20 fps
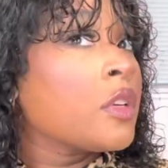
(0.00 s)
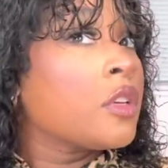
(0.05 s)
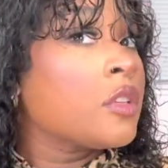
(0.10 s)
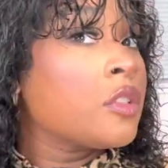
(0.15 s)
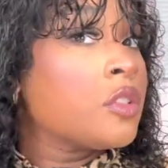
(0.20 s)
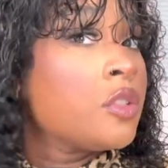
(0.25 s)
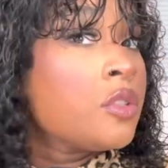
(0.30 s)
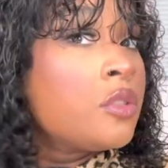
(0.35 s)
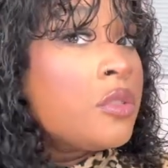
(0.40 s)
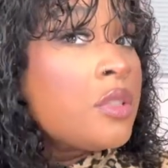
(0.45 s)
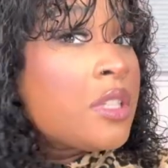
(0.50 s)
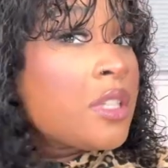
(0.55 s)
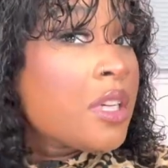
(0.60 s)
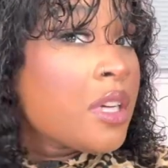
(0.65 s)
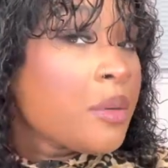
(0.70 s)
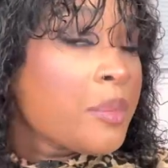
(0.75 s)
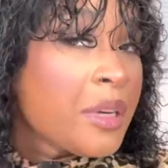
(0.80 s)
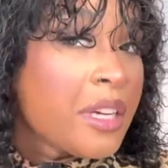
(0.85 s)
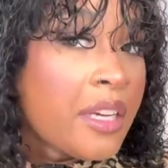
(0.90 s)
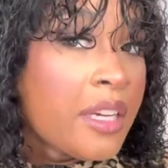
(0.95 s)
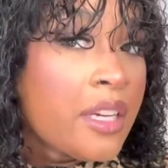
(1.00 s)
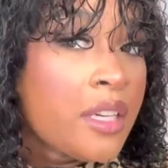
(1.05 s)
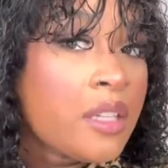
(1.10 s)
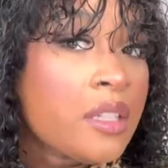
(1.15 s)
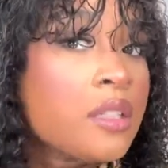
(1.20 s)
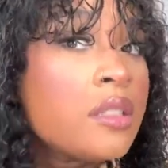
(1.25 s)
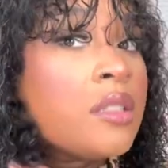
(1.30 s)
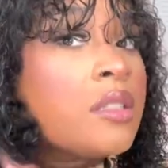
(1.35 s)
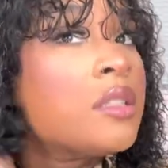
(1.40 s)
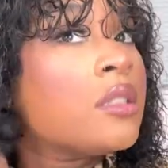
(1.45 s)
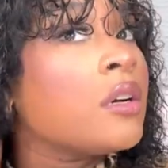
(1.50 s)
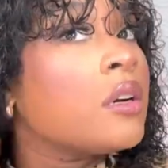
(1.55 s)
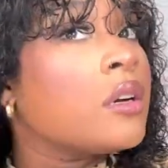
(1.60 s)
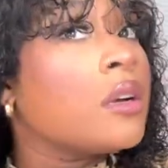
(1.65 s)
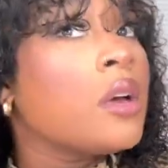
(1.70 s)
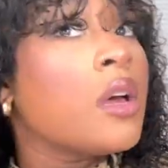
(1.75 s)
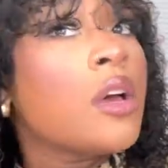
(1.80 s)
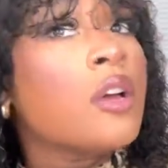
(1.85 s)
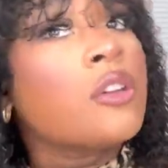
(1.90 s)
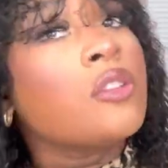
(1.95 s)
Do you see how my hands,
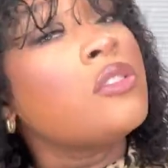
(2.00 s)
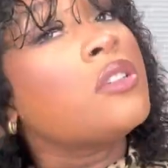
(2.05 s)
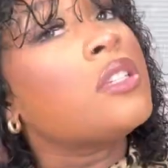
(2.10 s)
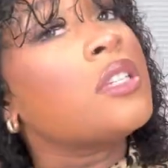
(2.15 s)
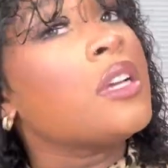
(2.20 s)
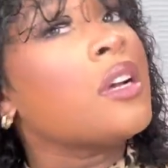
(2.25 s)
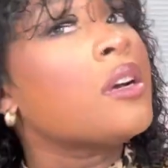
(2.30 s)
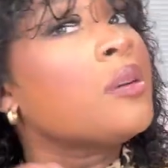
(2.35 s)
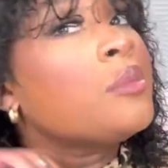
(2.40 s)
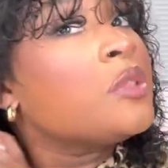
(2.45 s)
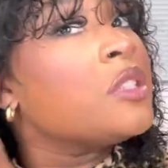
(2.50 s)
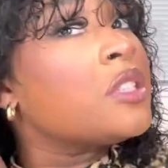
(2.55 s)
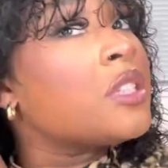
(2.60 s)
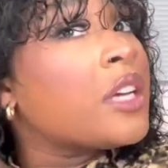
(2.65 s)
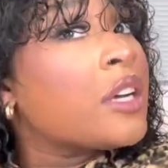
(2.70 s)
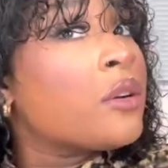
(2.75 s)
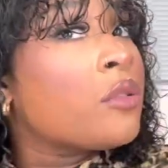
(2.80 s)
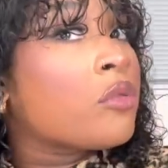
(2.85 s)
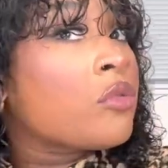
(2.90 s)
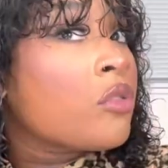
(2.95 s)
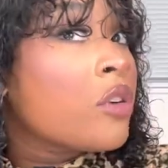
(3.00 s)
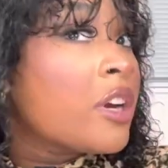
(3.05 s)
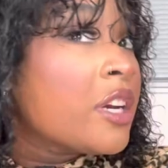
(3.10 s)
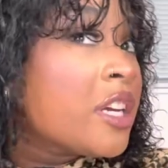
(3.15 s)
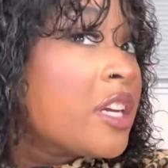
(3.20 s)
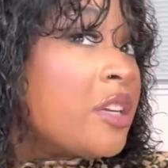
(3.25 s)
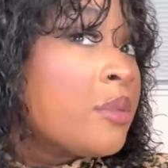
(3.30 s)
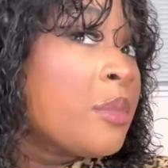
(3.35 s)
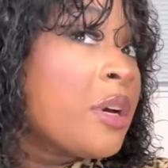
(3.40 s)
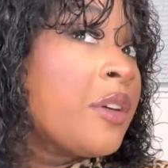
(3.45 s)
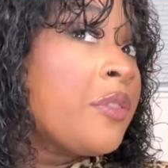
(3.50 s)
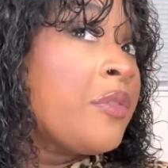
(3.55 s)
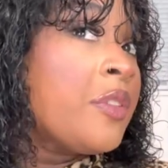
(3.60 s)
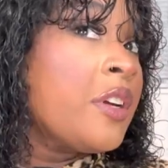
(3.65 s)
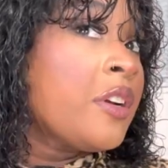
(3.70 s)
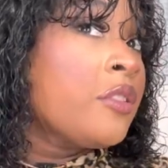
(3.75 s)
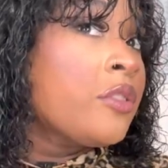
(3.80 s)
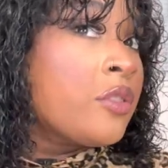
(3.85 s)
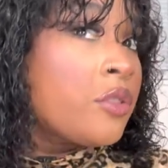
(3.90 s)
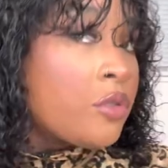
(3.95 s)
you see how I'm just like running my
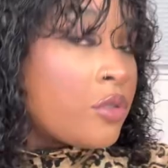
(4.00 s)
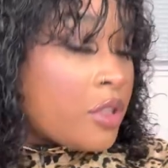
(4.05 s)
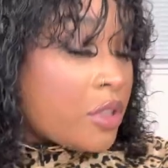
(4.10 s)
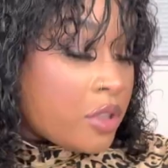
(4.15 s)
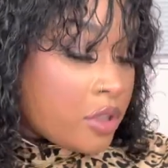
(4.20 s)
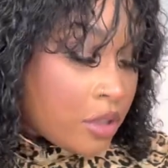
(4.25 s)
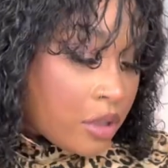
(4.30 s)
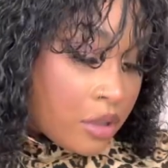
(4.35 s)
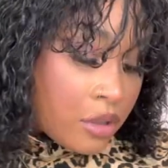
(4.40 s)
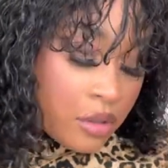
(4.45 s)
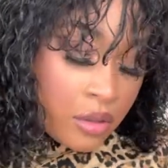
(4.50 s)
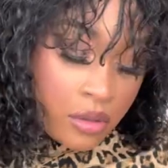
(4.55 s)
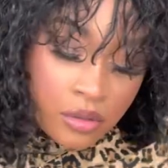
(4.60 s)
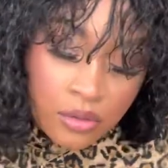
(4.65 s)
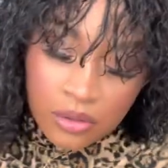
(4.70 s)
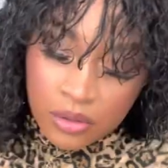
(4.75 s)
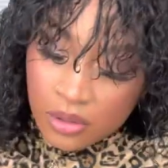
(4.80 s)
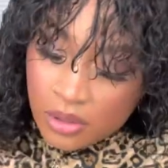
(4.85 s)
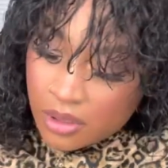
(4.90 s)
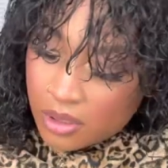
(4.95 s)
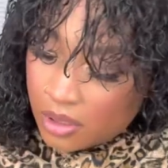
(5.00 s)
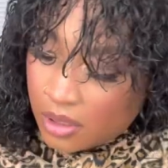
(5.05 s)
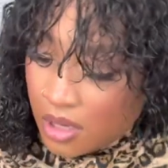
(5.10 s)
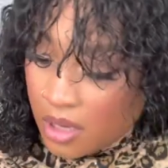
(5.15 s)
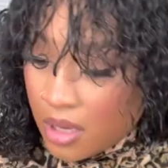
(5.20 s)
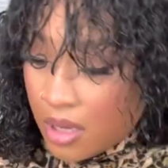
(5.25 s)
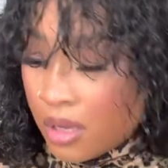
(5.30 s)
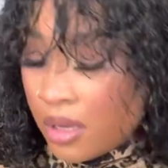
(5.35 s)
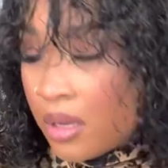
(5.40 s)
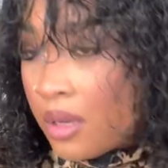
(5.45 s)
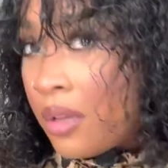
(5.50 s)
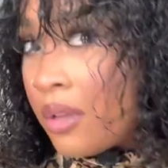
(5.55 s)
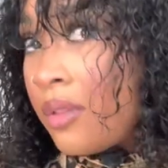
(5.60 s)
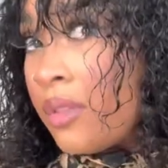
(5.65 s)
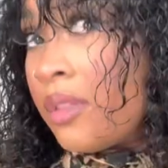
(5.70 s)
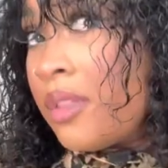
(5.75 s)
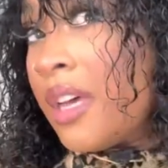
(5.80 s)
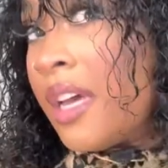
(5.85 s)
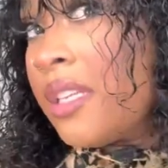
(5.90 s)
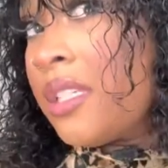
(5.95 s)
finger through these curls?
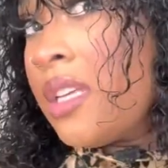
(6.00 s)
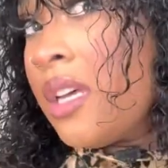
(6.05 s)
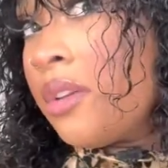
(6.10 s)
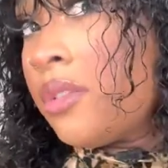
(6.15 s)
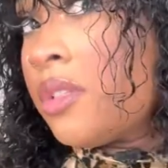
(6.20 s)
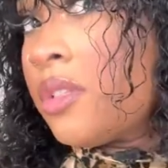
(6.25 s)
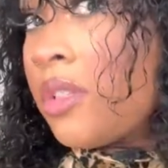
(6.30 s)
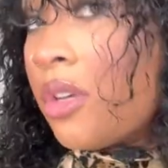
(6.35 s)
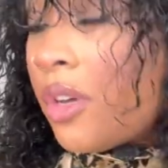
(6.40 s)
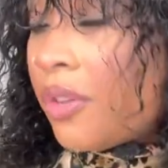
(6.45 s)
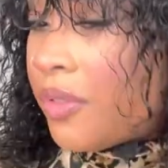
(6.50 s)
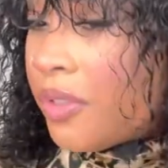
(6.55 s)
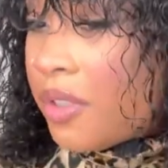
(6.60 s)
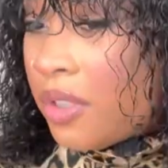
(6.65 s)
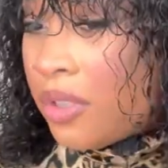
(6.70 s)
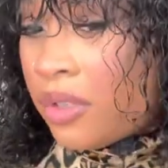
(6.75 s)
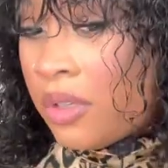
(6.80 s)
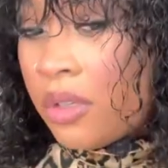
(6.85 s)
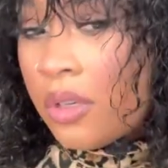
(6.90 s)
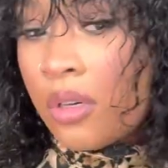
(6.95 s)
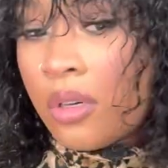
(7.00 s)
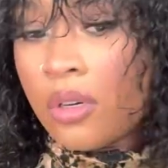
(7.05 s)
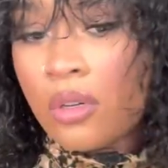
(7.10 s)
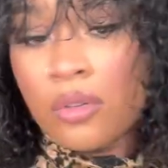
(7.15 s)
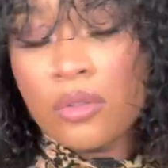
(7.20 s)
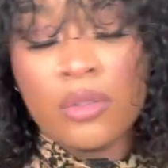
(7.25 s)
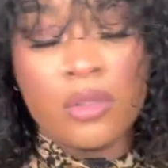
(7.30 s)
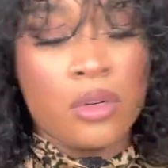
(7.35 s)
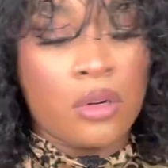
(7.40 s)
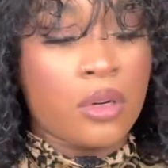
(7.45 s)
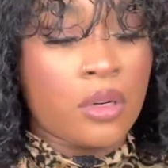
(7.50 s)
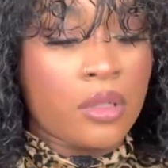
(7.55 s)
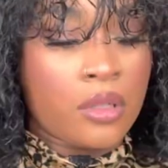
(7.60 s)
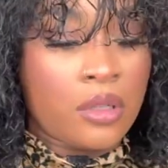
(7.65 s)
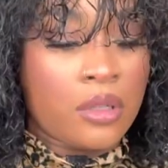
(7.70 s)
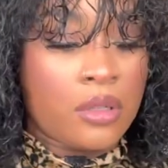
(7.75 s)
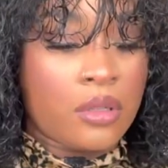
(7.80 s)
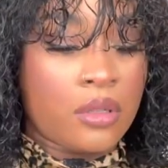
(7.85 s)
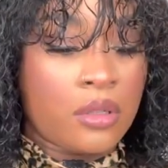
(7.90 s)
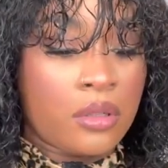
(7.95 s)
That's how soft these curls are,
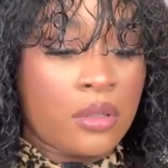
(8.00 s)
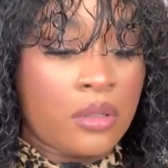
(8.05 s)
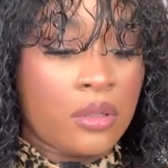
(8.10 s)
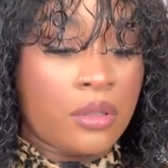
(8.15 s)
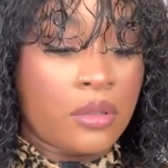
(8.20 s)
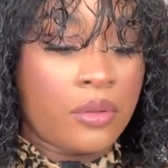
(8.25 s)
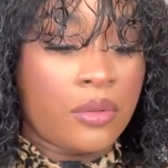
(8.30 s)
y'all.